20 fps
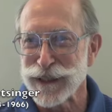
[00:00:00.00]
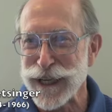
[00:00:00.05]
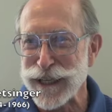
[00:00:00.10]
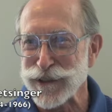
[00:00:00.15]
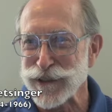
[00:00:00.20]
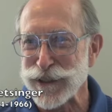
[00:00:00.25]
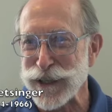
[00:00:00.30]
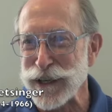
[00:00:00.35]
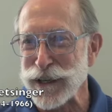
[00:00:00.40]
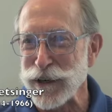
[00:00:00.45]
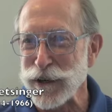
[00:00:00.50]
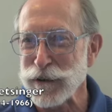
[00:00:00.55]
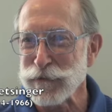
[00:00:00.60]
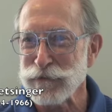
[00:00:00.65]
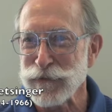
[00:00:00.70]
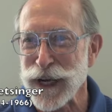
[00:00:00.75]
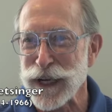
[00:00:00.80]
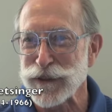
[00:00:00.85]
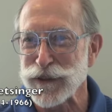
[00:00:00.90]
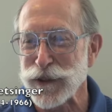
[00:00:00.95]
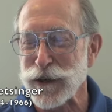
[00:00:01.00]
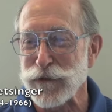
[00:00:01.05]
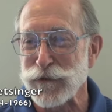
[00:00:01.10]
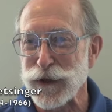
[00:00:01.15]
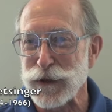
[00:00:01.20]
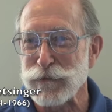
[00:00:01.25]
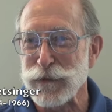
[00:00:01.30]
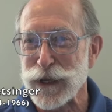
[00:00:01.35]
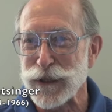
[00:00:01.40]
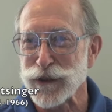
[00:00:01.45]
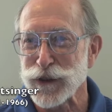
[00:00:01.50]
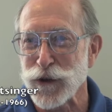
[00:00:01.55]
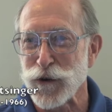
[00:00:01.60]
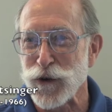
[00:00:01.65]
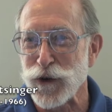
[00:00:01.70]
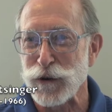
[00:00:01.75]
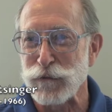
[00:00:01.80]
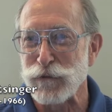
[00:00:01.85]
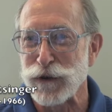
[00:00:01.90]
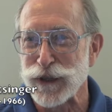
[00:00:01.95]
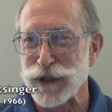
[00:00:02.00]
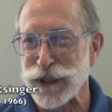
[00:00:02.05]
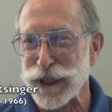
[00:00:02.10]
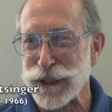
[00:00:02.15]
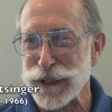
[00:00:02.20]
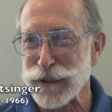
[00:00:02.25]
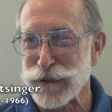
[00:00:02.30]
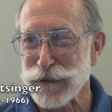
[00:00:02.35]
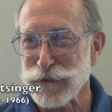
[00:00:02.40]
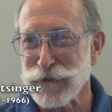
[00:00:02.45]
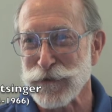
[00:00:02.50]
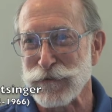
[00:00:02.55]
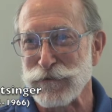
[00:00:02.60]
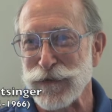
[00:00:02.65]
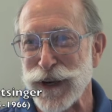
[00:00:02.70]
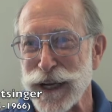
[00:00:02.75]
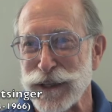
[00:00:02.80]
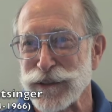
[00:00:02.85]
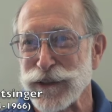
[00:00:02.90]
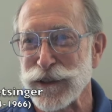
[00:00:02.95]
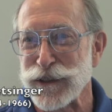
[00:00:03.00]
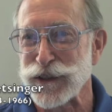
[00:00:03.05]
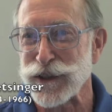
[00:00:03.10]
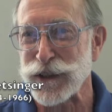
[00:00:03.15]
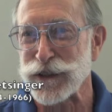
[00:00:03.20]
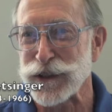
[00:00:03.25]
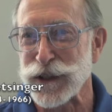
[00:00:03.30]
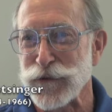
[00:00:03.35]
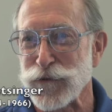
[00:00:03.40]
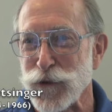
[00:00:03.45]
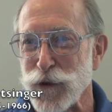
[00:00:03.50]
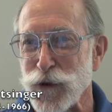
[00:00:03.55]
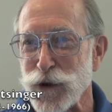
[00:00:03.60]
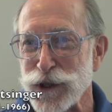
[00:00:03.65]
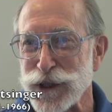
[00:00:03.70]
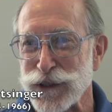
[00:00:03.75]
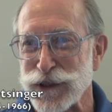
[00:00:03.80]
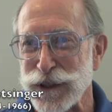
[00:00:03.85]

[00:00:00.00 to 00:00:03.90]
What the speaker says: Letzinger. I served in the Peace Corps in Brazil from 1964 to